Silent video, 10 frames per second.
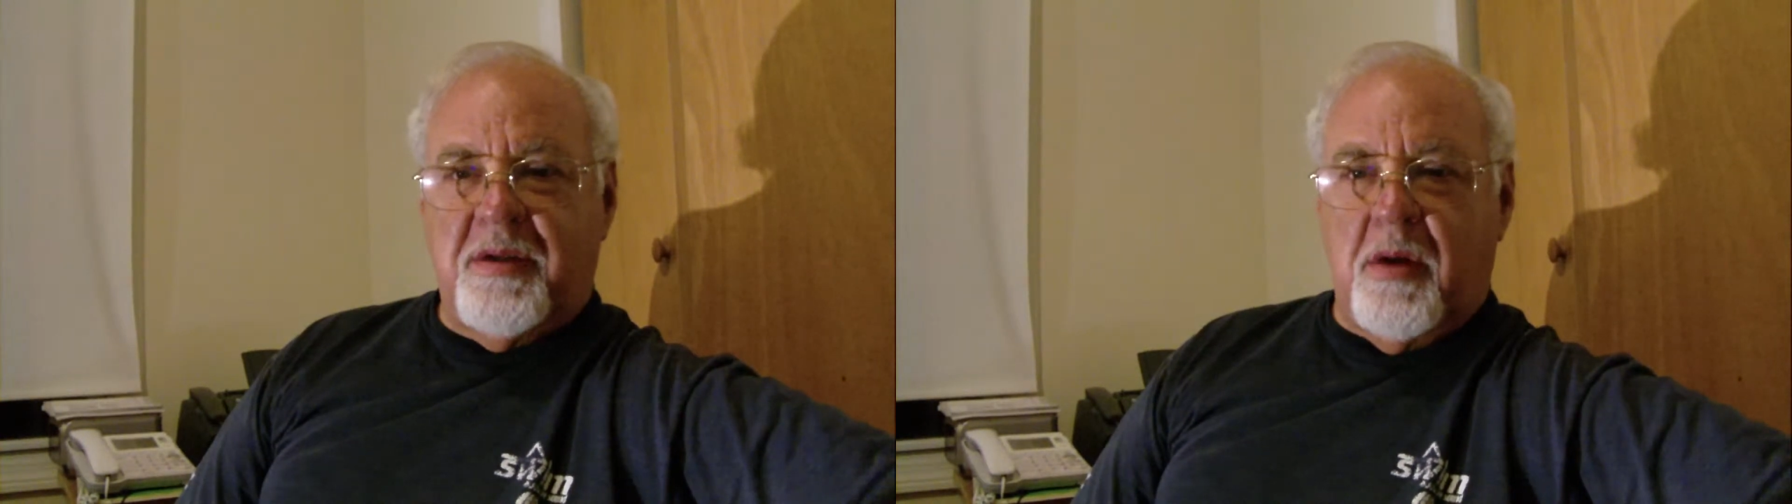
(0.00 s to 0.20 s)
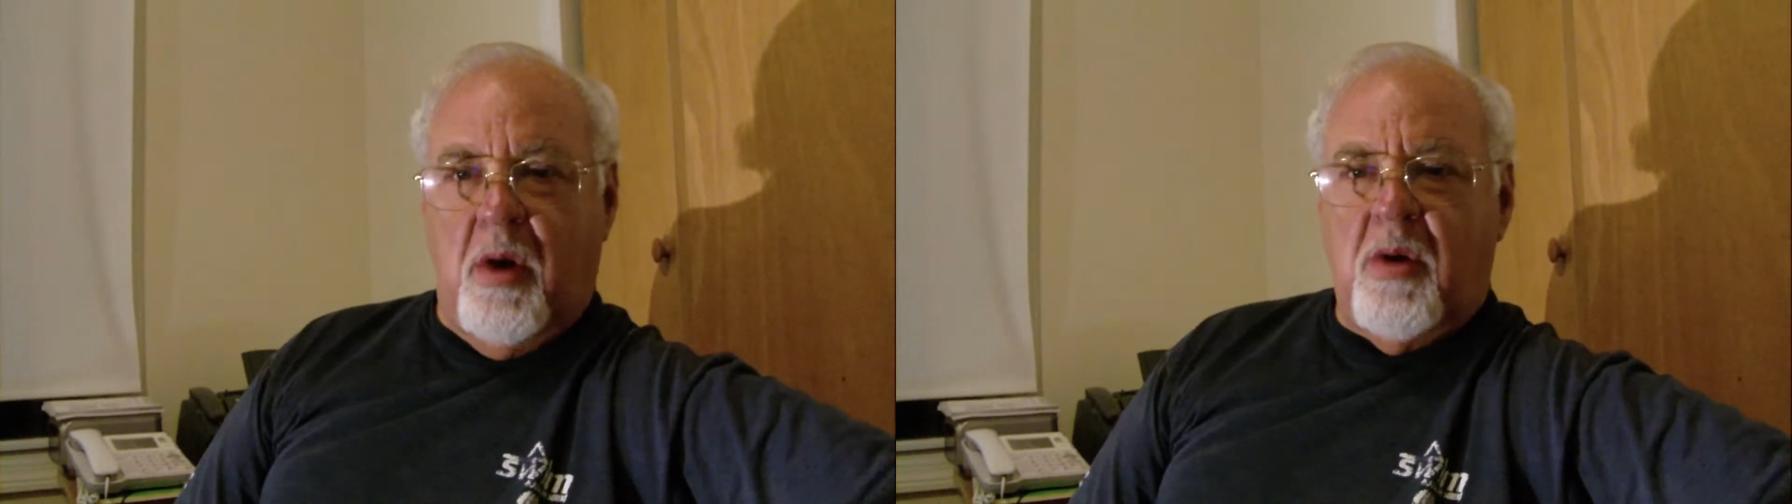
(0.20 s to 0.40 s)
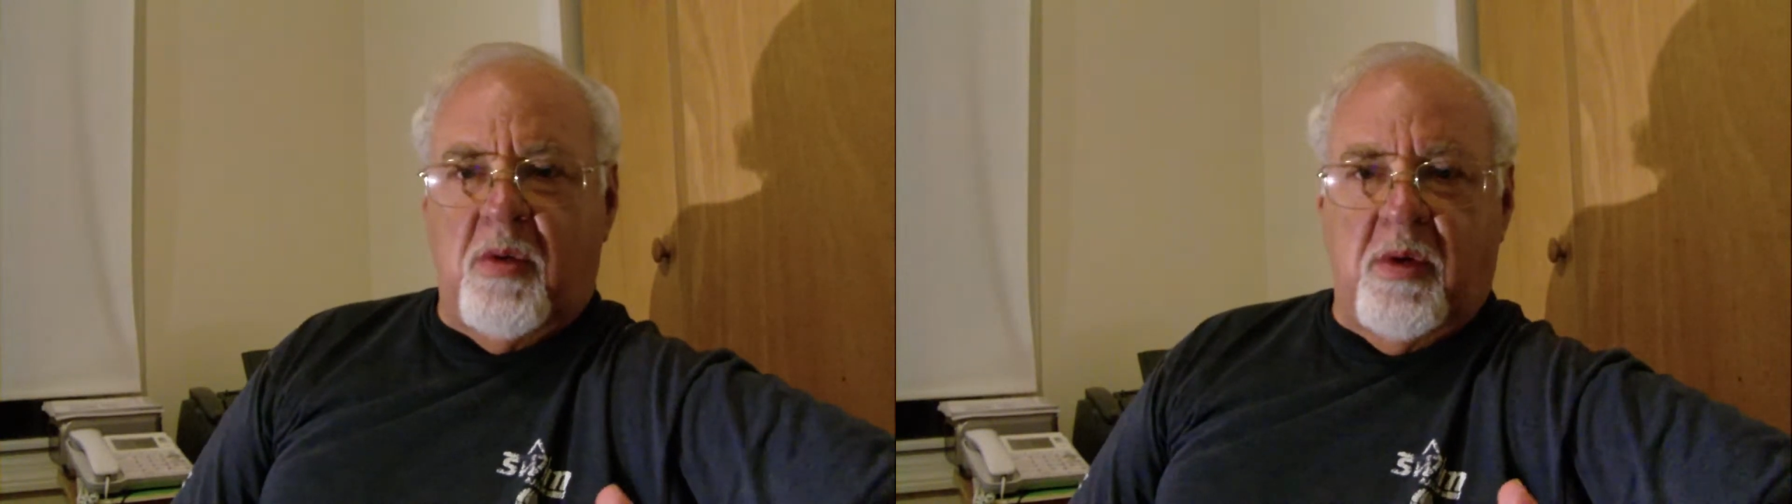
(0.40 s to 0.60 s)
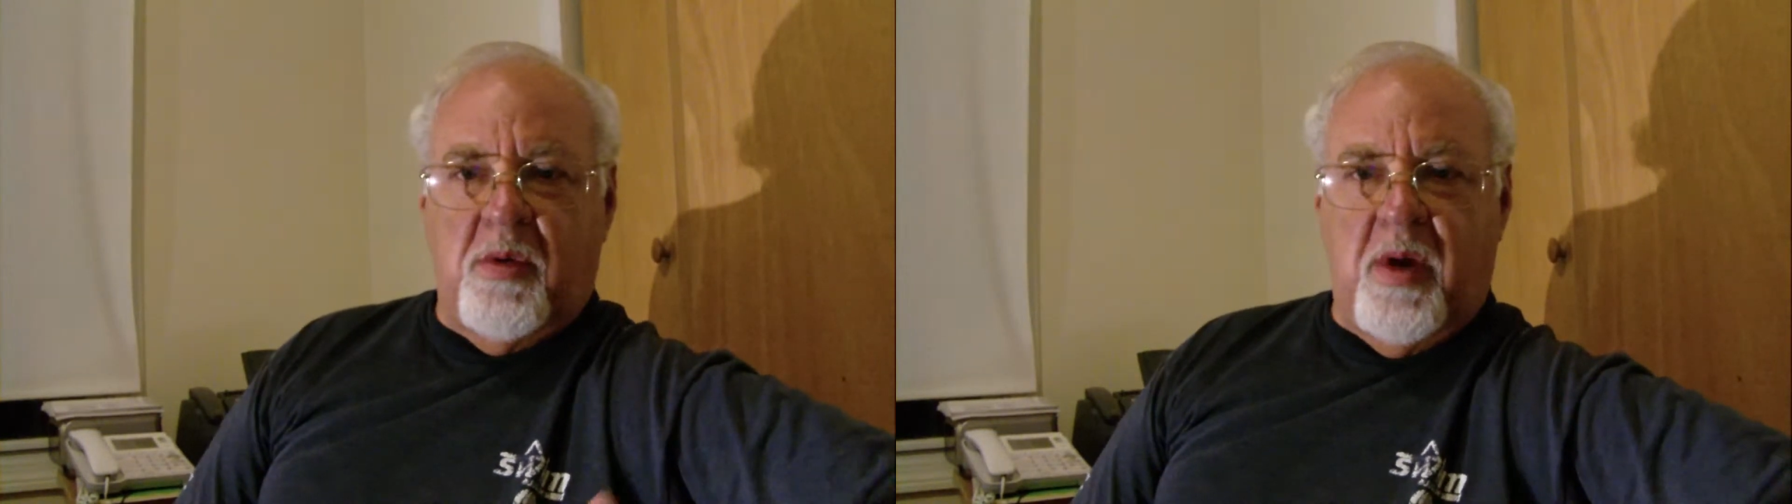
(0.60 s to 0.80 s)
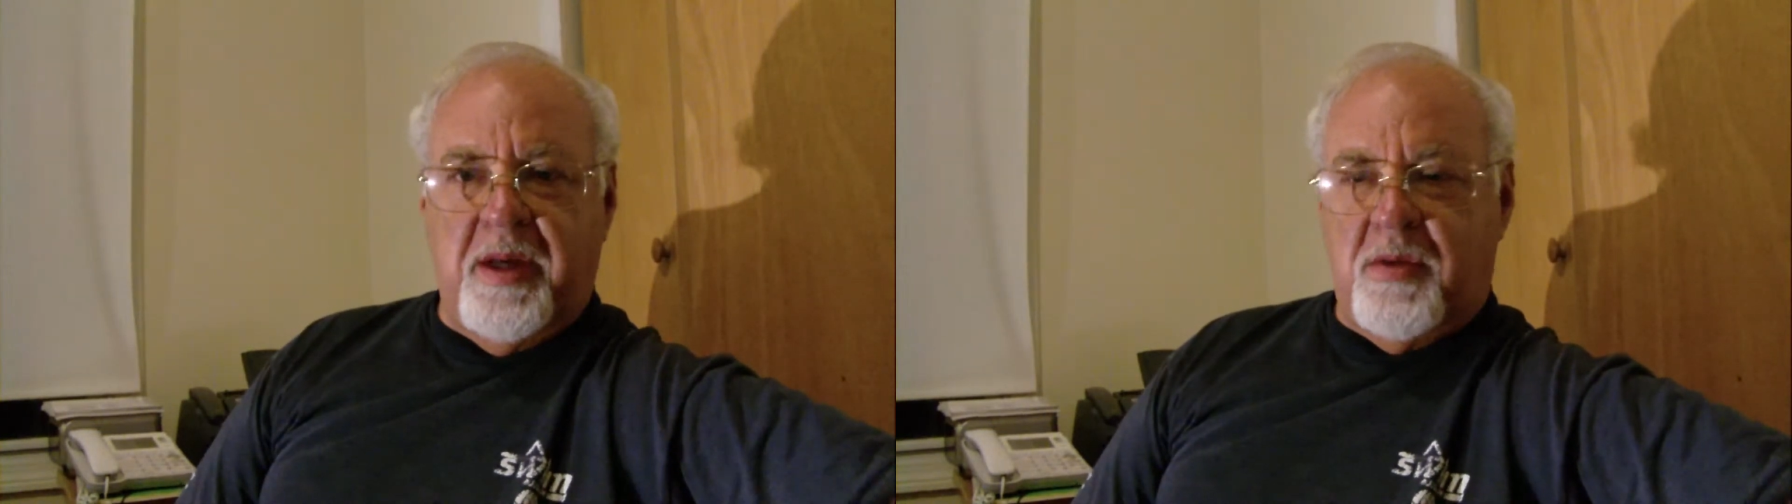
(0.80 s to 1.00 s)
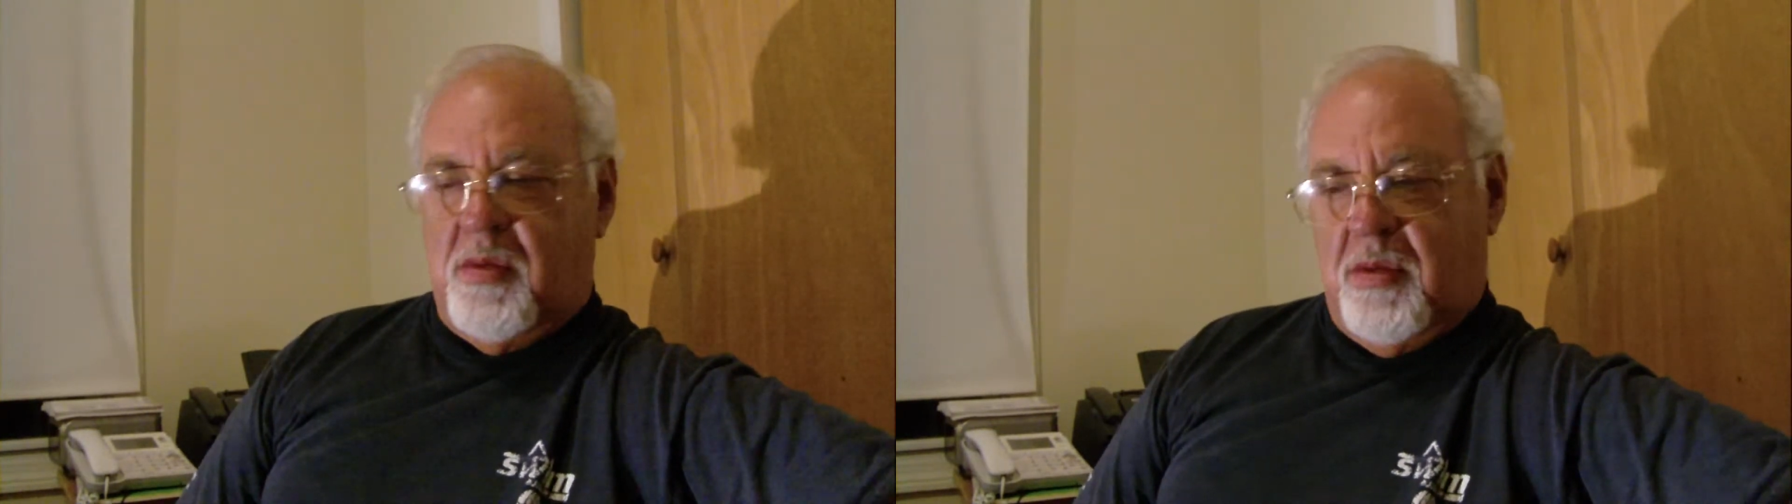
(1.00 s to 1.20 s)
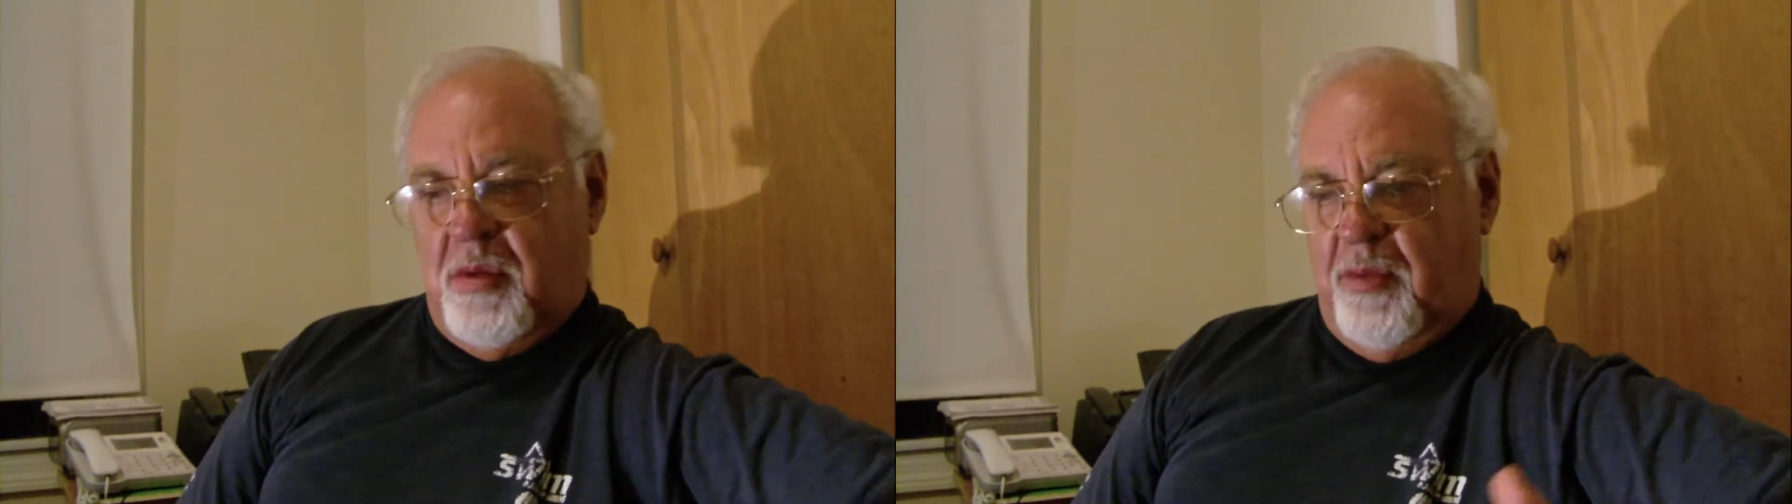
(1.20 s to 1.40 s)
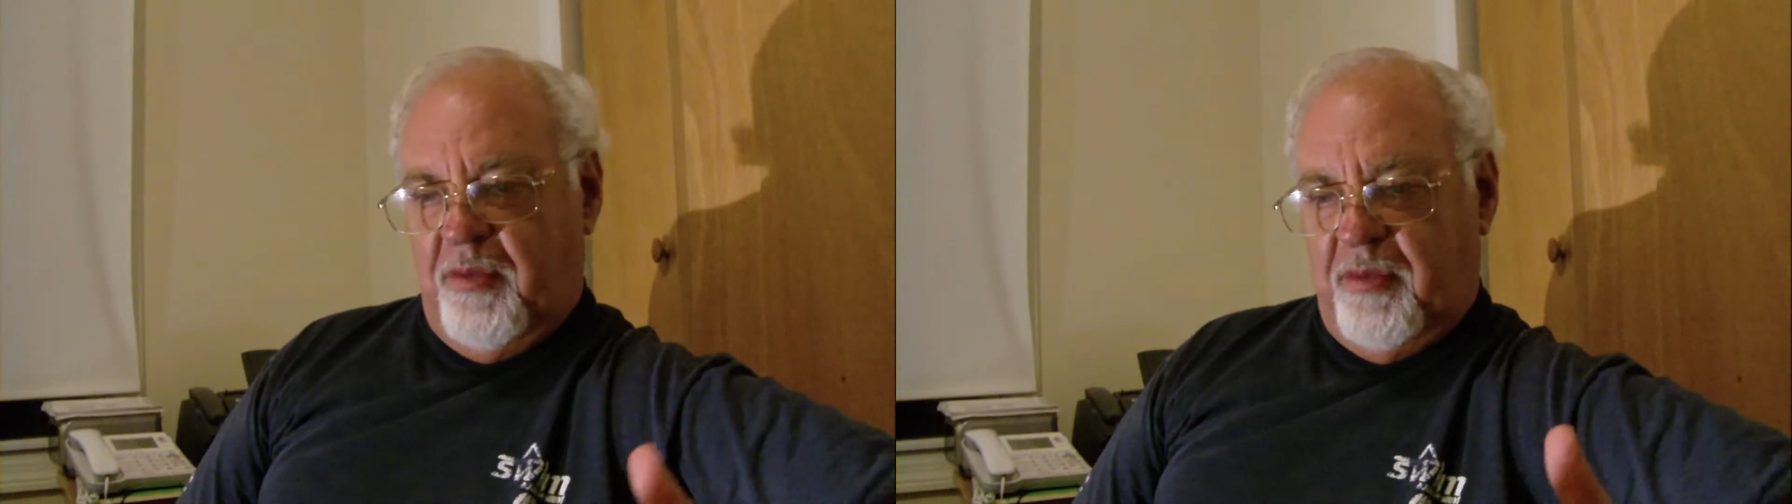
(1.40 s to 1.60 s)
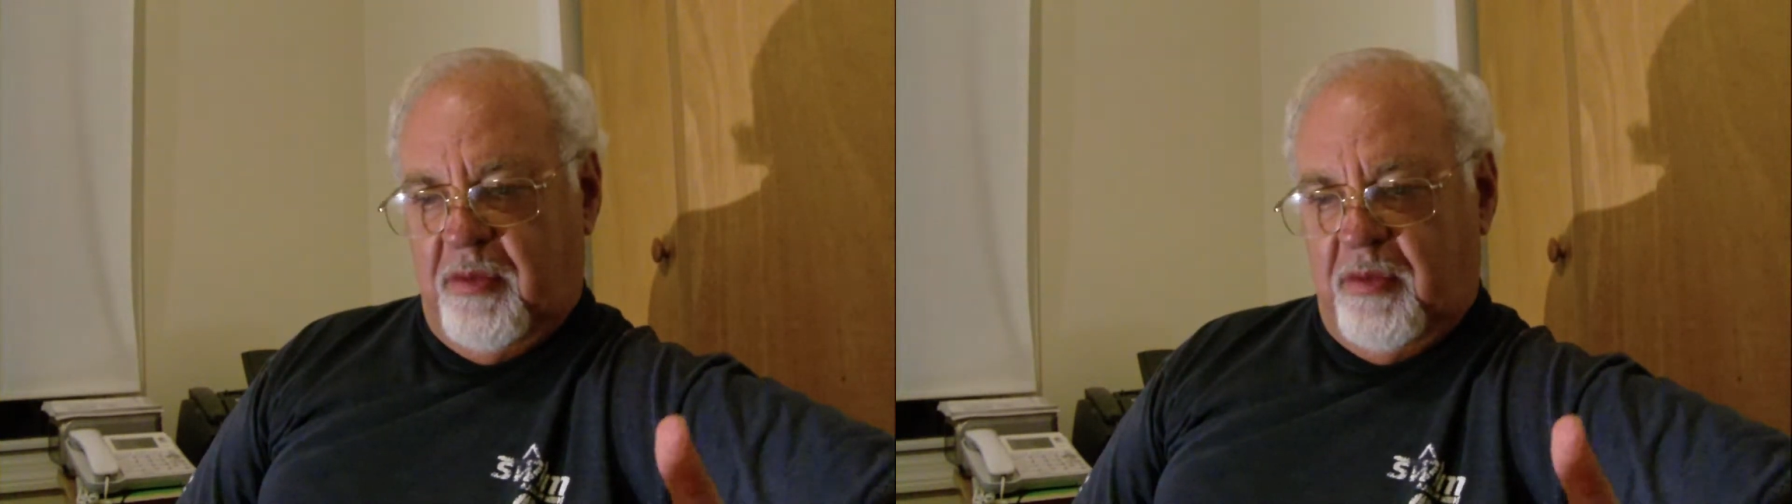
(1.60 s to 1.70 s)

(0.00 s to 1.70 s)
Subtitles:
He said, oh, well, whites was too